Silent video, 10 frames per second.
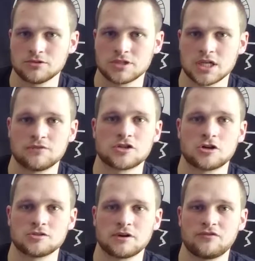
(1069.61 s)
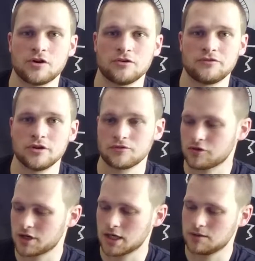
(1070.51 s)
so it's enough to charge my phone a few
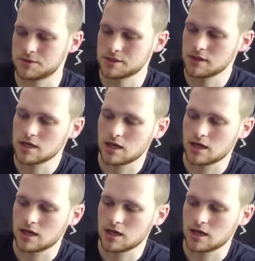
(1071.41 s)
different times.